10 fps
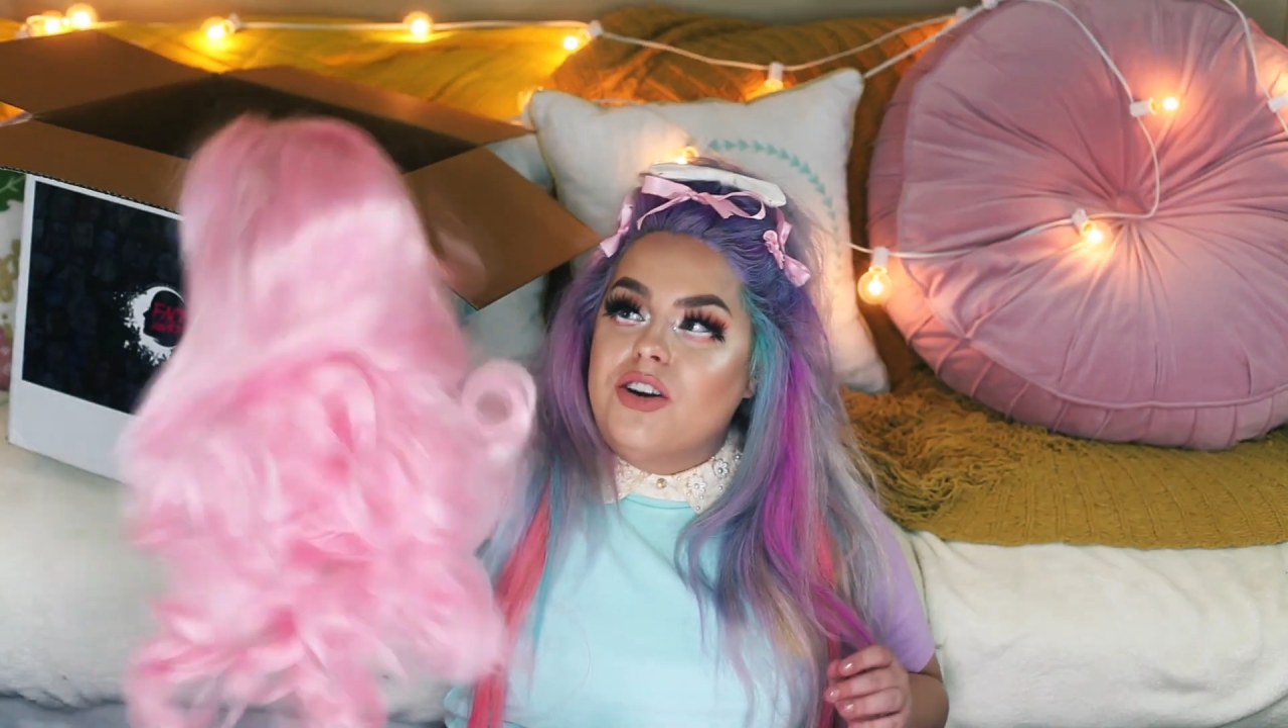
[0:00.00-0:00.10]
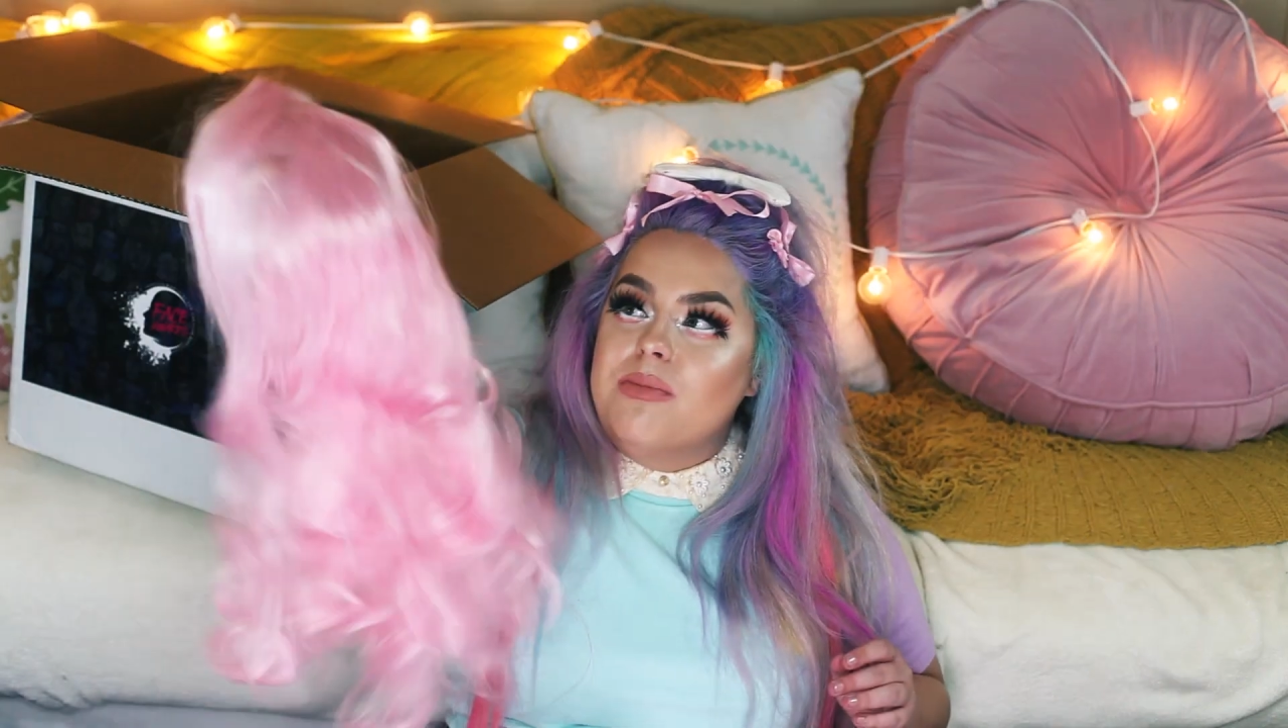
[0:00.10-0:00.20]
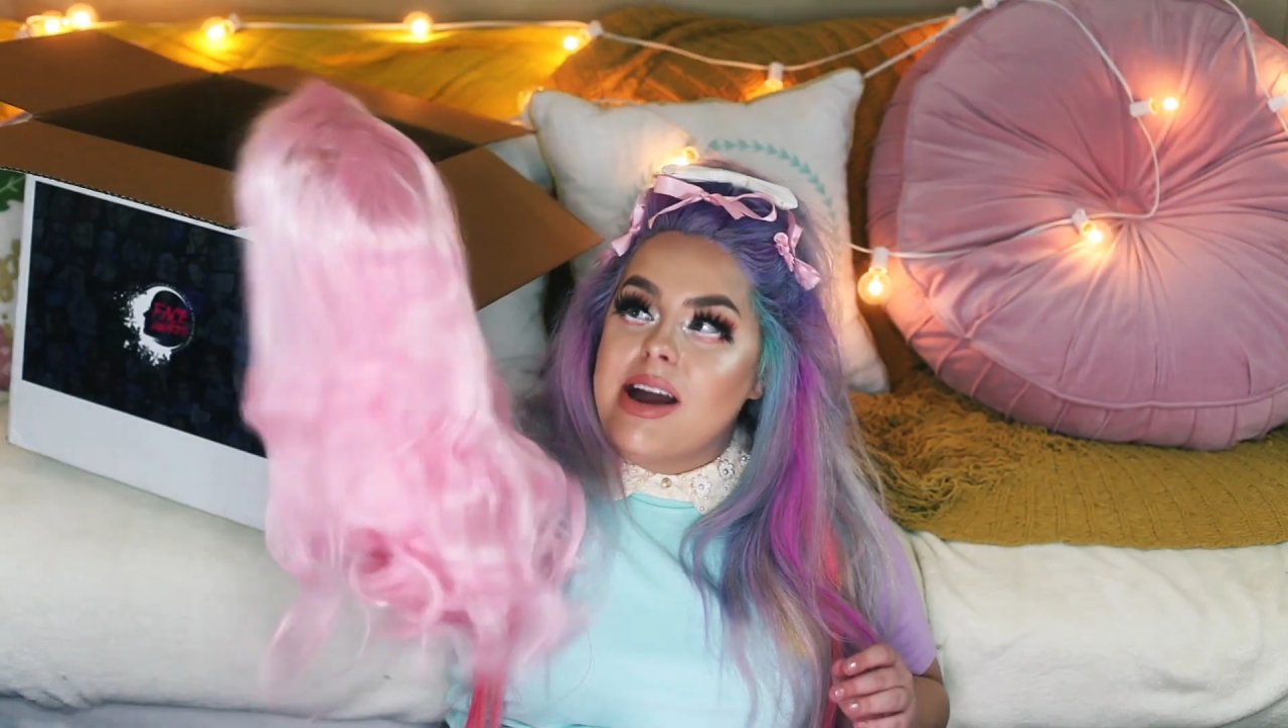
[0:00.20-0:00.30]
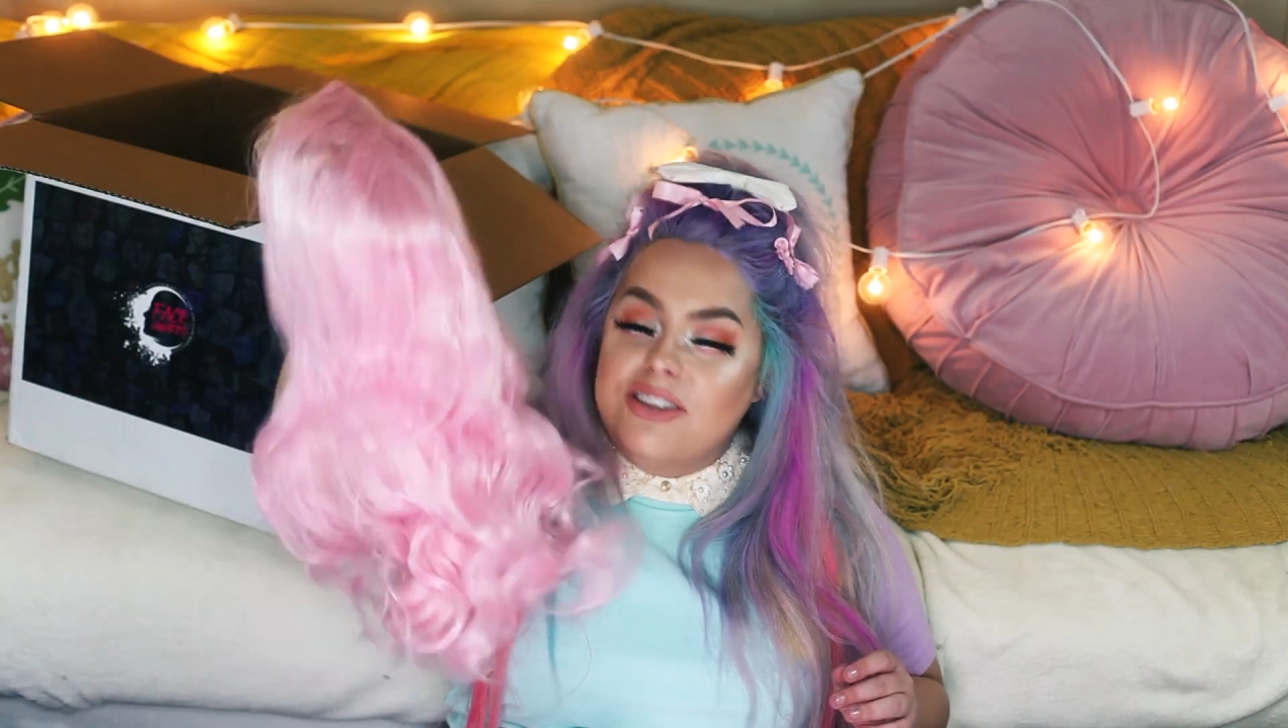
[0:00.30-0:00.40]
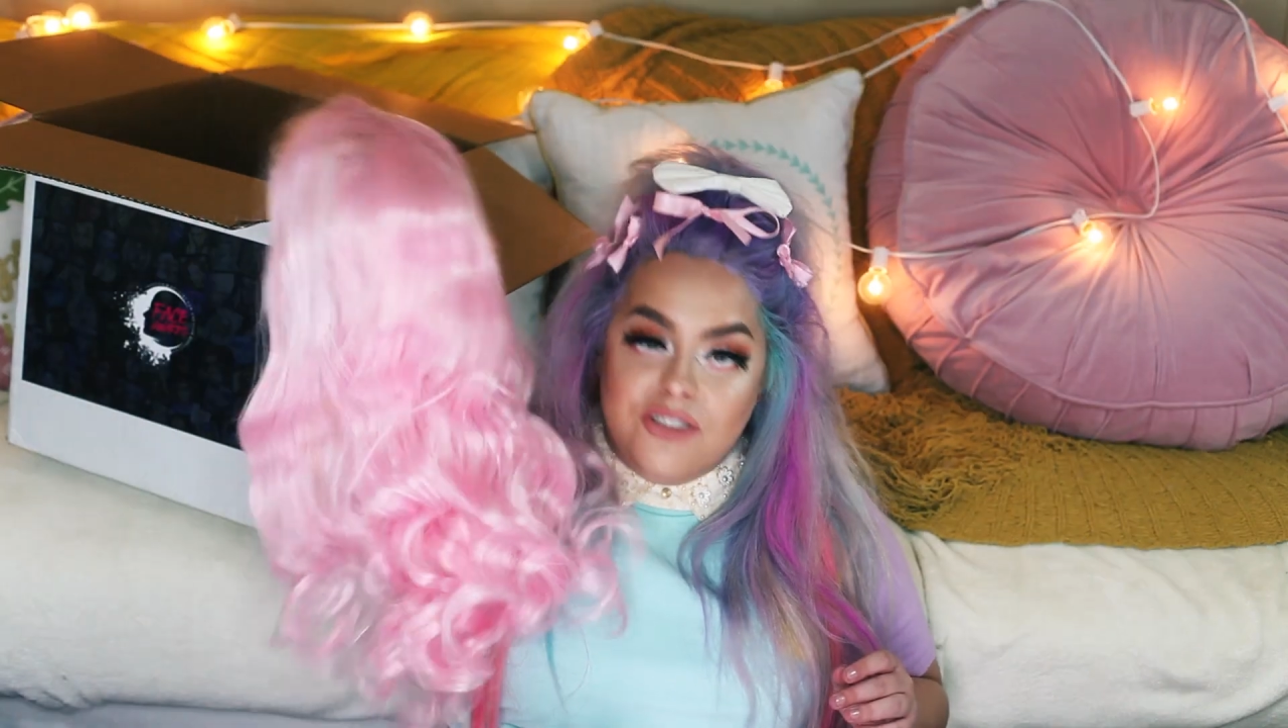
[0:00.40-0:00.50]
for
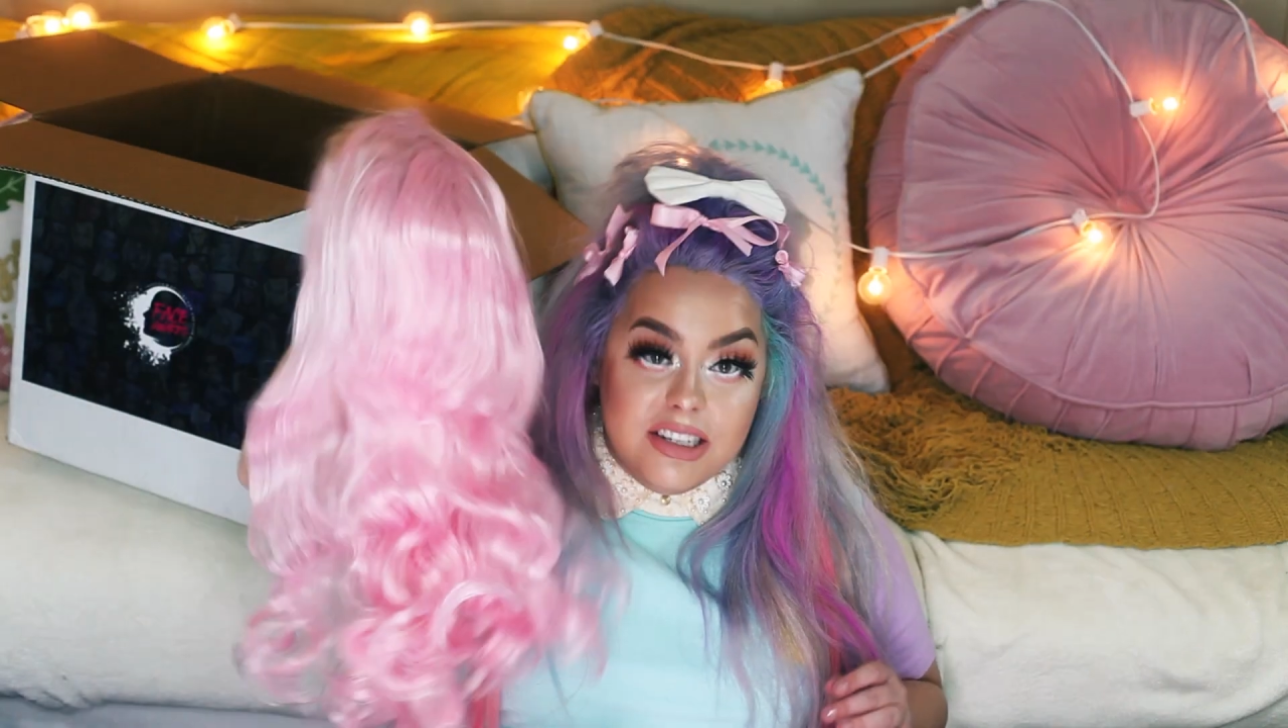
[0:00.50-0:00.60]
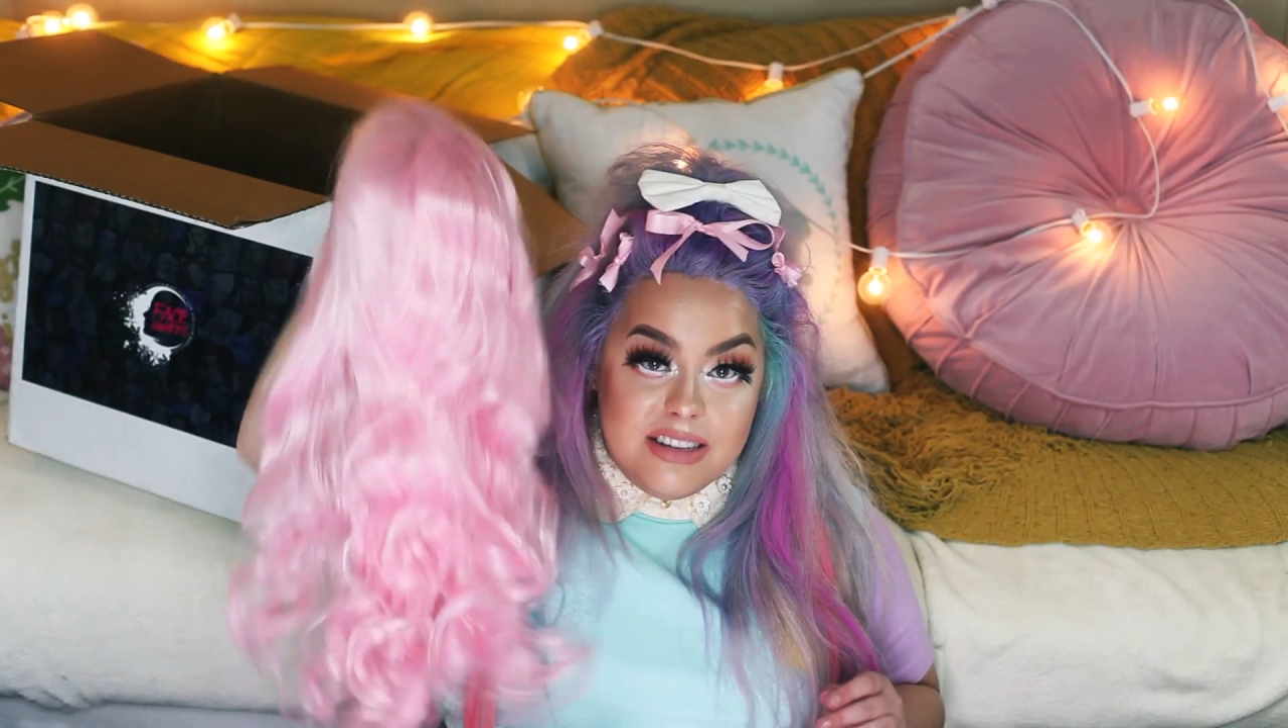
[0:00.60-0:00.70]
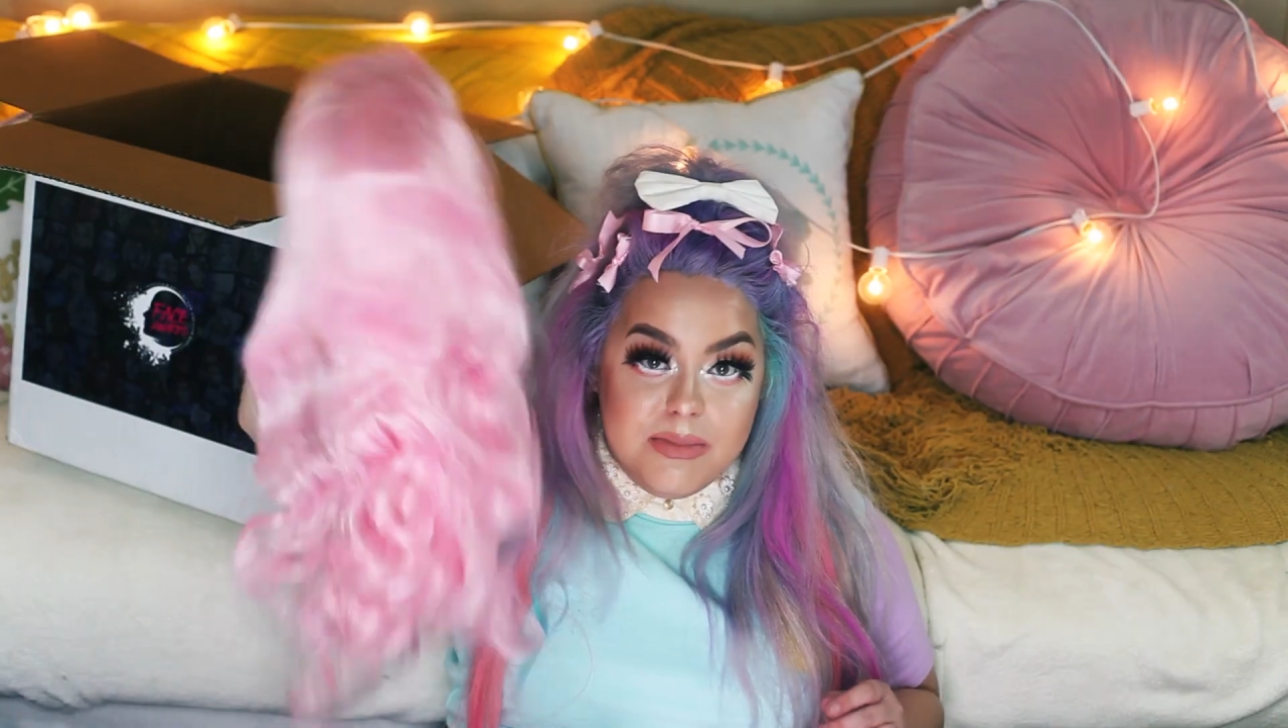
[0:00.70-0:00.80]
my Trixie